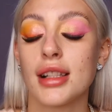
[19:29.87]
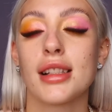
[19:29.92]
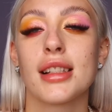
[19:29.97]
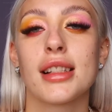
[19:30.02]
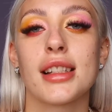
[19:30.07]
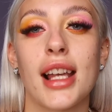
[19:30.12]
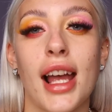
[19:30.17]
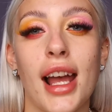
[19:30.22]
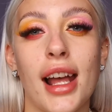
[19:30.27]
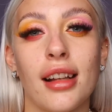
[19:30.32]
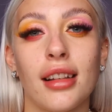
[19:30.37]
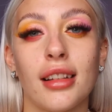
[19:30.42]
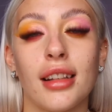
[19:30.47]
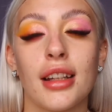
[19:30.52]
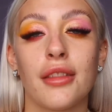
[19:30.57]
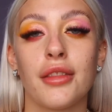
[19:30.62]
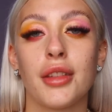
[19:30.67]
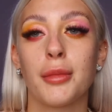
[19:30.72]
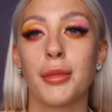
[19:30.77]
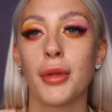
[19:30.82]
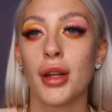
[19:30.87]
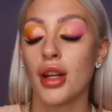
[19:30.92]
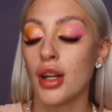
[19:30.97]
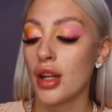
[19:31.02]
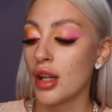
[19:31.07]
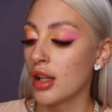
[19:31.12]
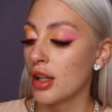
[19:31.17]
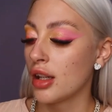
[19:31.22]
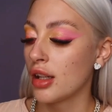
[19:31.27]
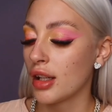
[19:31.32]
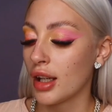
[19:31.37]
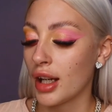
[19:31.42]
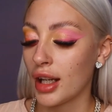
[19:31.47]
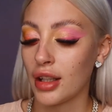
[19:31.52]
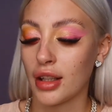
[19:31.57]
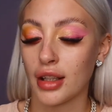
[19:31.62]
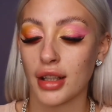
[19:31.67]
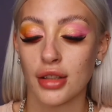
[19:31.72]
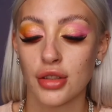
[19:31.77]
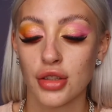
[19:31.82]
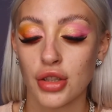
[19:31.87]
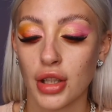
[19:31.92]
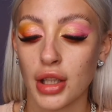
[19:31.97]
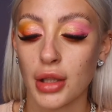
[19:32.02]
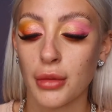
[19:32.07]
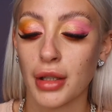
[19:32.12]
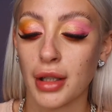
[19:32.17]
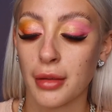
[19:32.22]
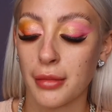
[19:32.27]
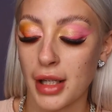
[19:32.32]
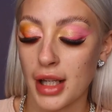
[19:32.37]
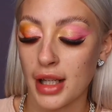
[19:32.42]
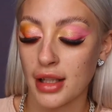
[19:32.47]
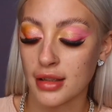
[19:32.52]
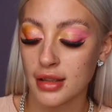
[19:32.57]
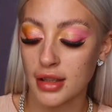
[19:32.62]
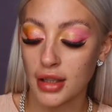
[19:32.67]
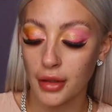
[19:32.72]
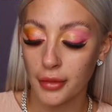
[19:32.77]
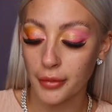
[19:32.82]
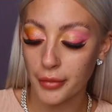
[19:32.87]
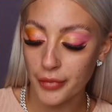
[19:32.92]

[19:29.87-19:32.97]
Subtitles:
tell if you... Hang on, I'll show you what I mean. So